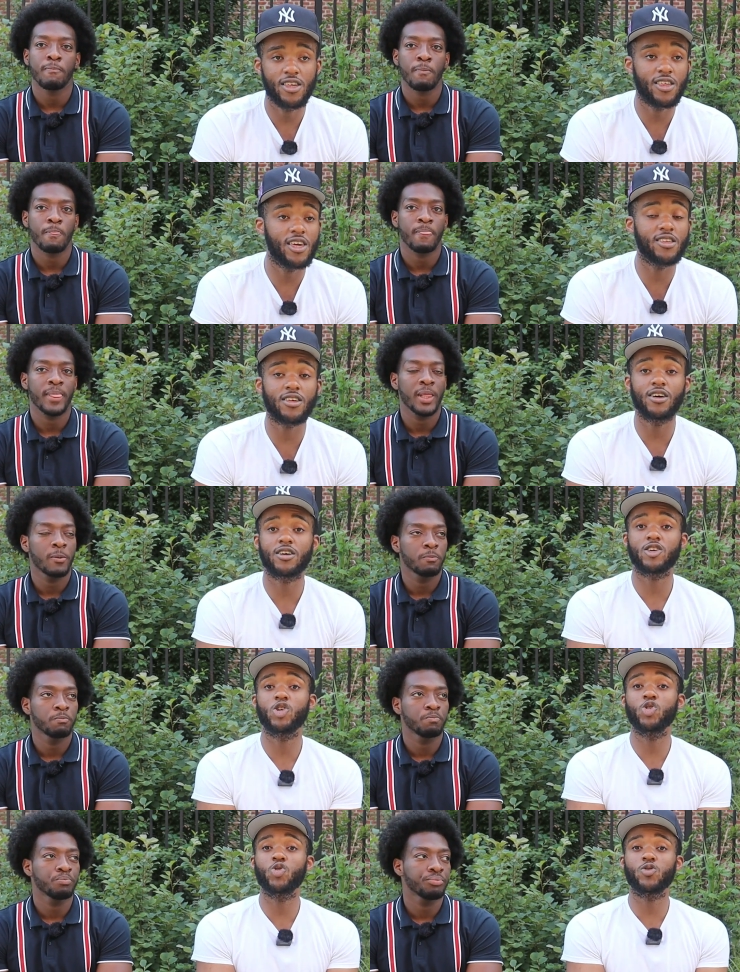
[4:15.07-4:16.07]
Speaker 1: he's
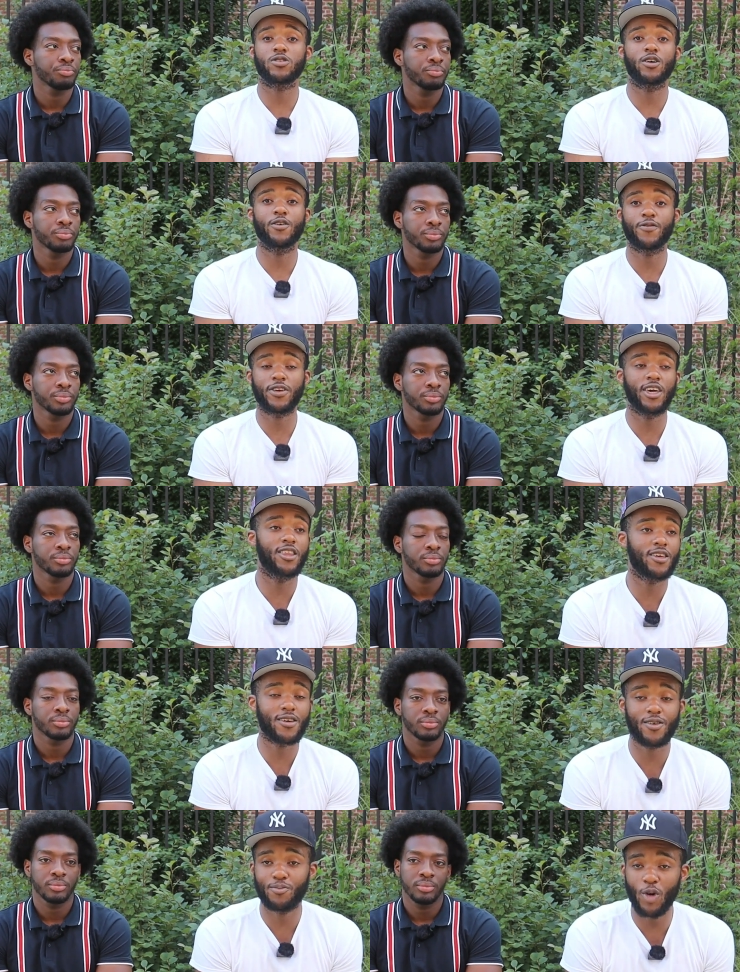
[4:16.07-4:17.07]
accused of
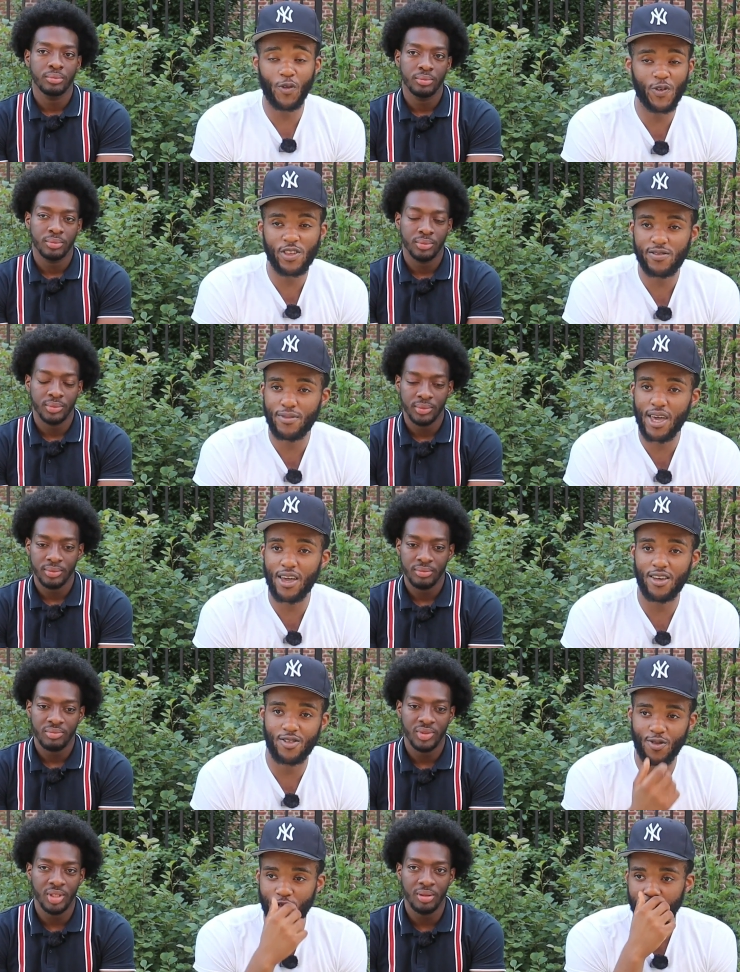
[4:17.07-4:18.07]
killing both his
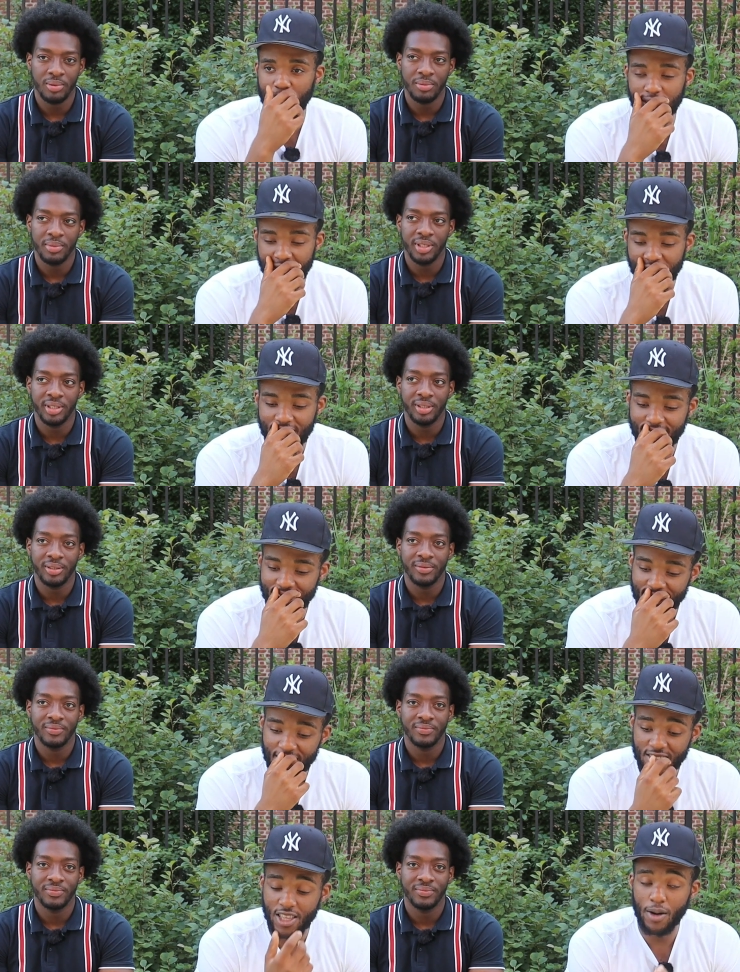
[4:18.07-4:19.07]
mans. You feel me?
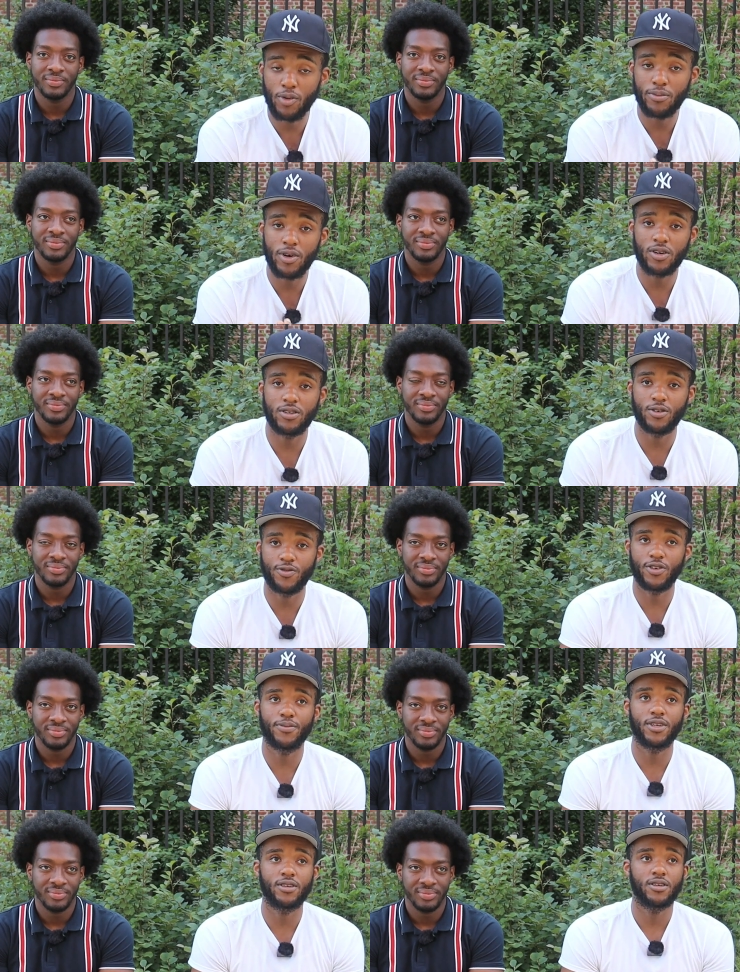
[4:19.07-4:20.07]
Double murder. You feel
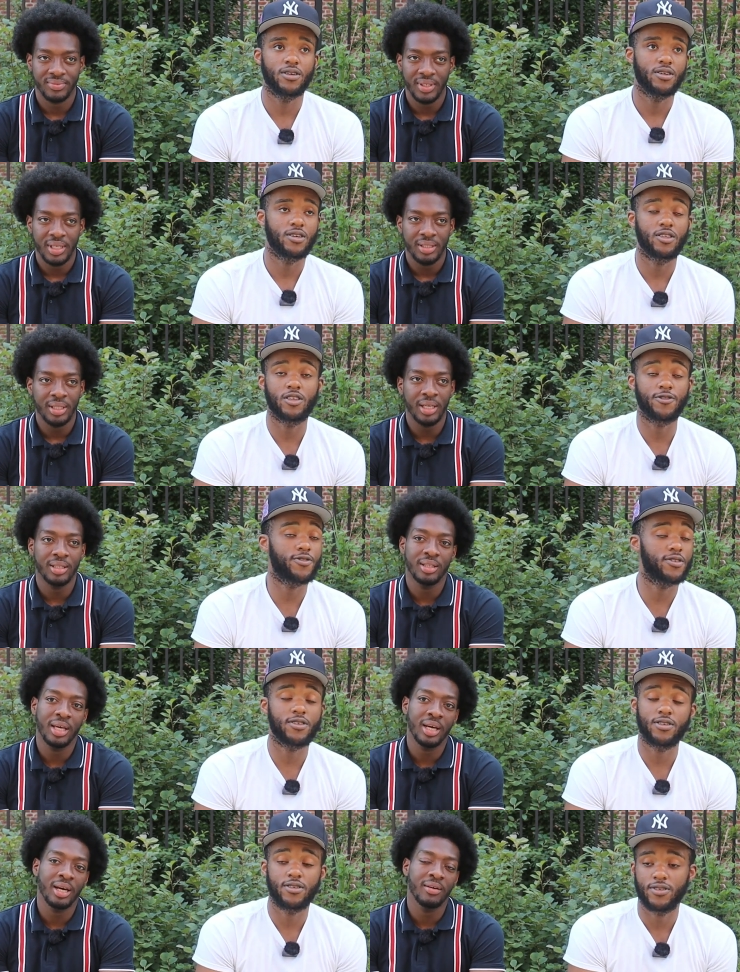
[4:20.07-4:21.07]
me?
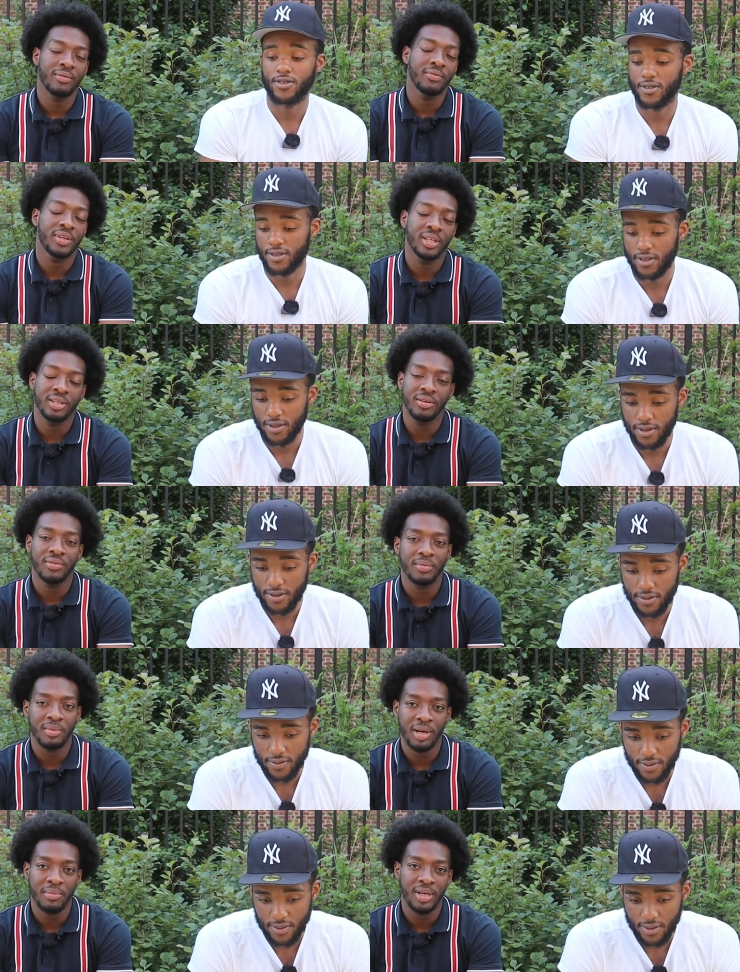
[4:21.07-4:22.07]
Speaker 2: They got a video of
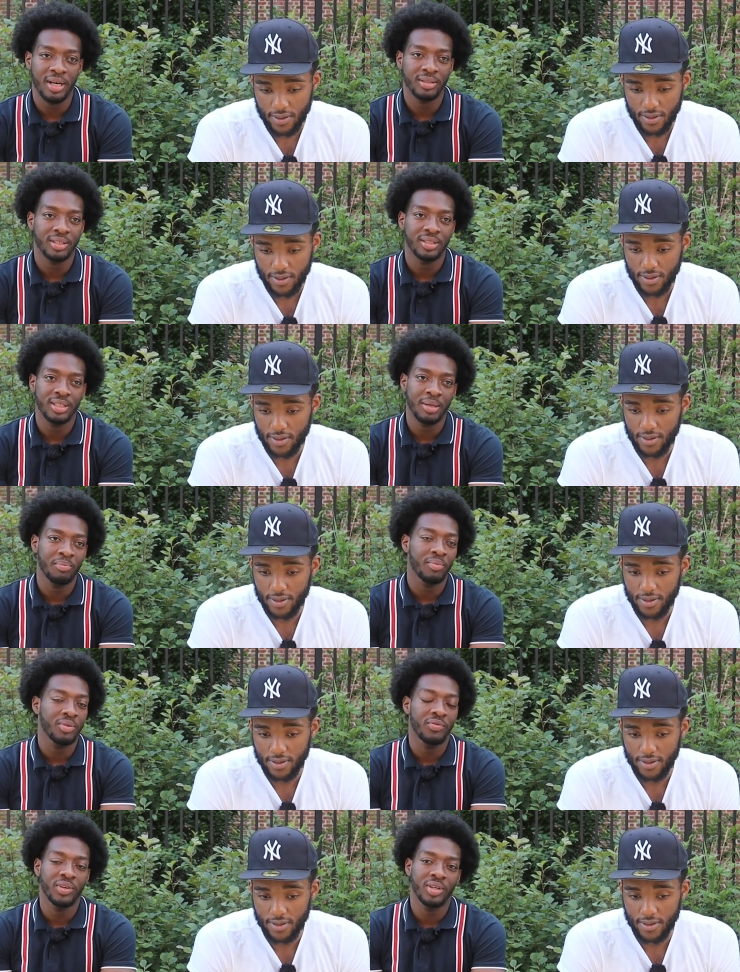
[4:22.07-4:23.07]
him coming out the same
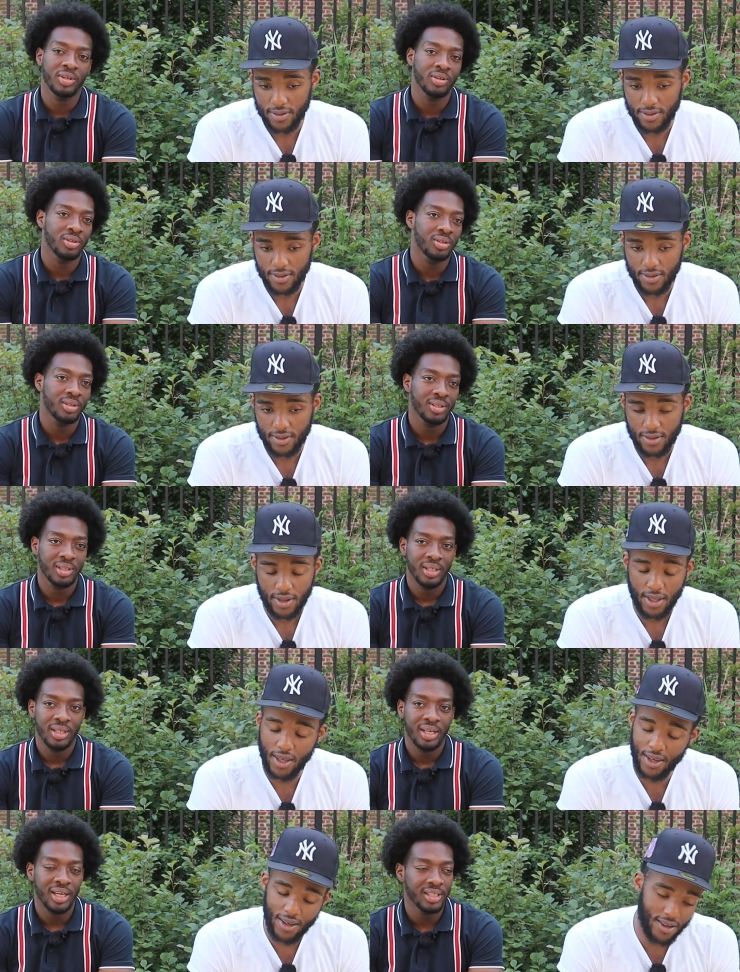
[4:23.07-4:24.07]
vehicle.
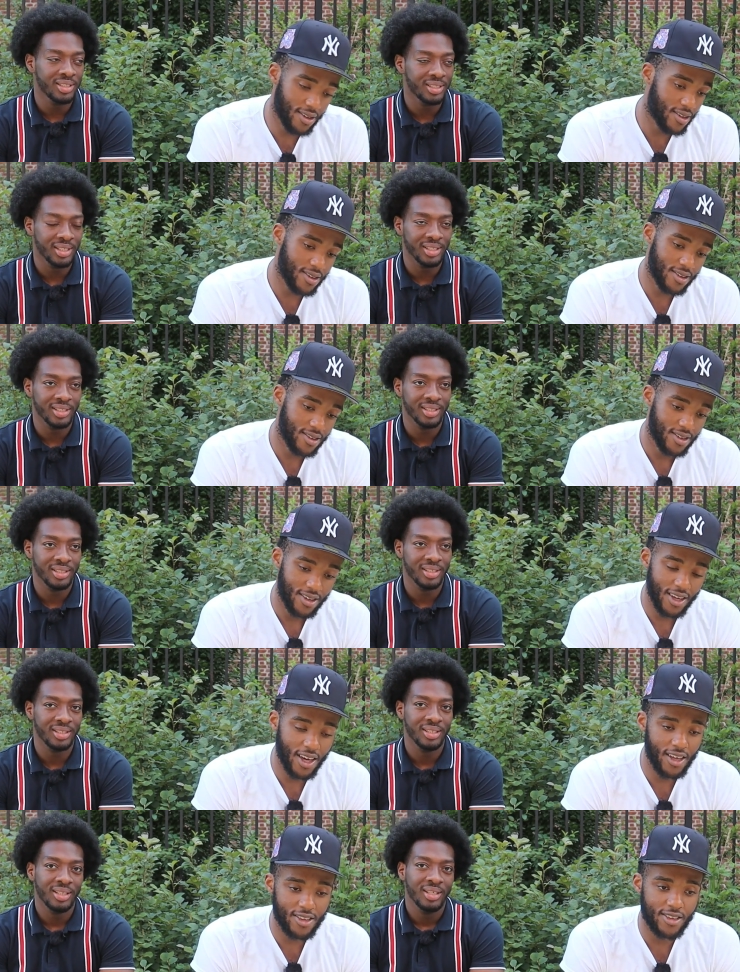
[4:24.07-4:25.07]
Shit.
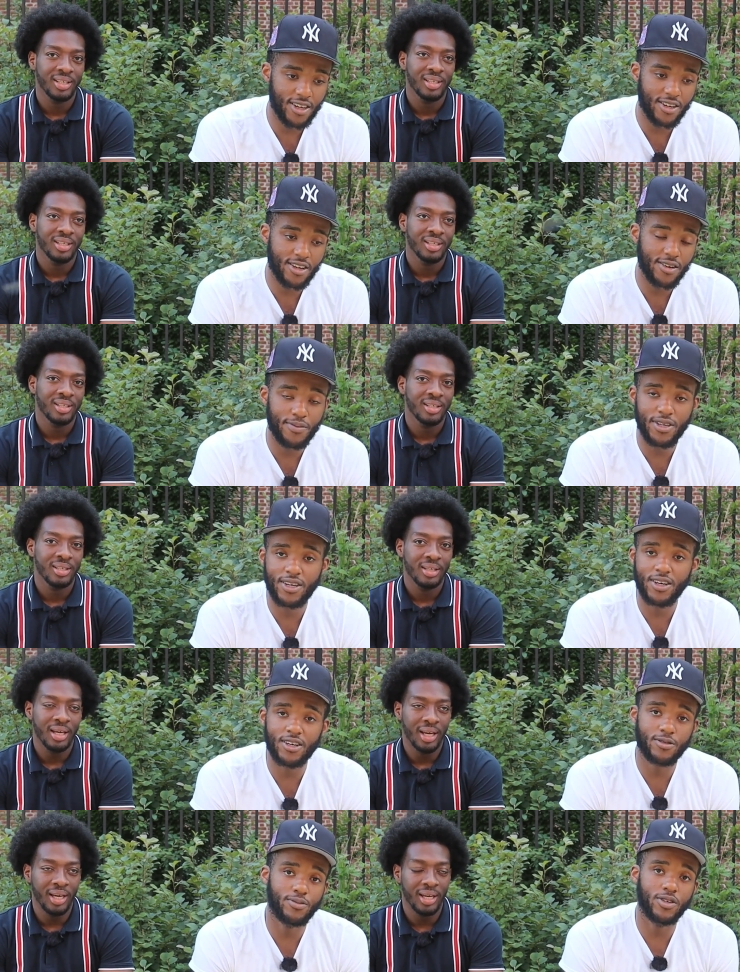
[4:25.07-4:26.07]
Yeah, this nigga could be
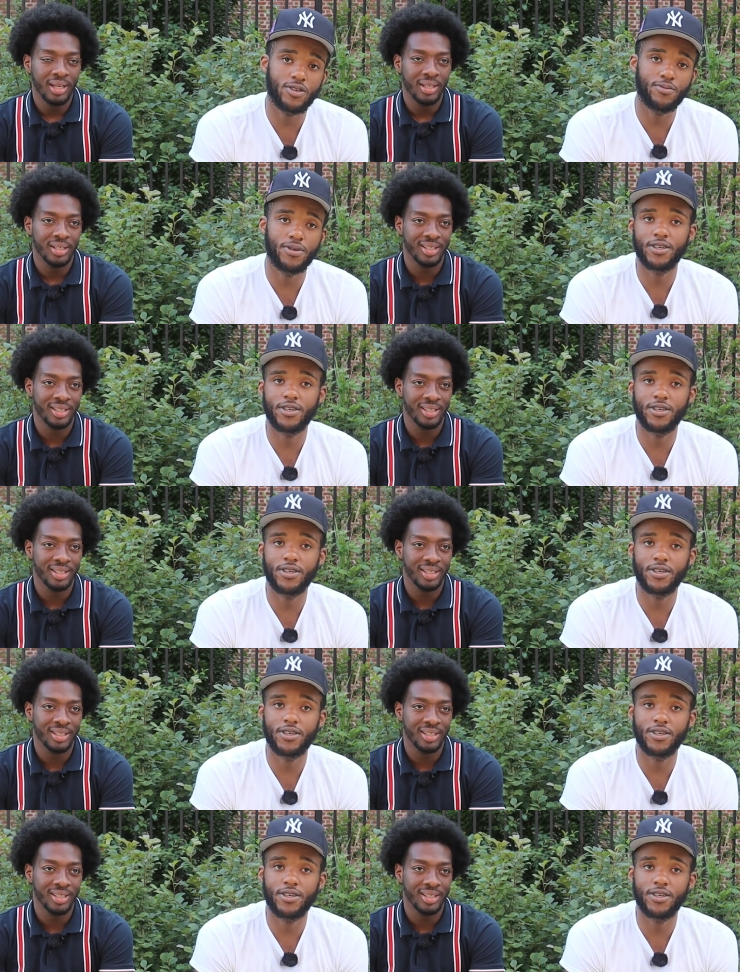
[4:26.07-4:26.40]
cooked, bro,